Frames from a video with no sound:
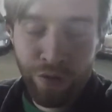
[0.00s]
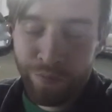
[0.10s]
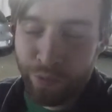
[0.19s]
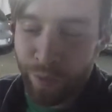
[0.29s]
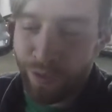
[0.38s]

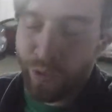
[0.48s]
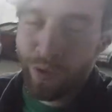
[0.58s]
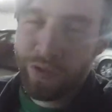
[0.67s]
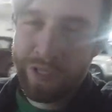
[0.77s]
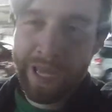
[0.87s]
Pretty much the only
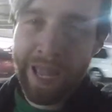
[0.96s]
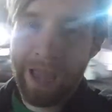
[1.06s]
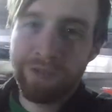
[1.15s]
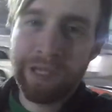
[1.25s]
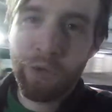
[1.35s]
thing I
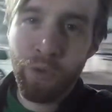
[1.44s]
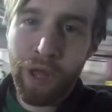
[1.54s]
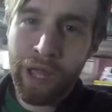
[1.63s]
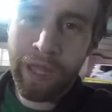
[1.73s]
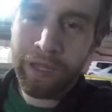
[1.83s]
have
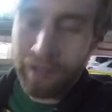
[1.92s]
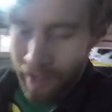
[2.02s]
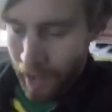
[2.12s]
anyway. I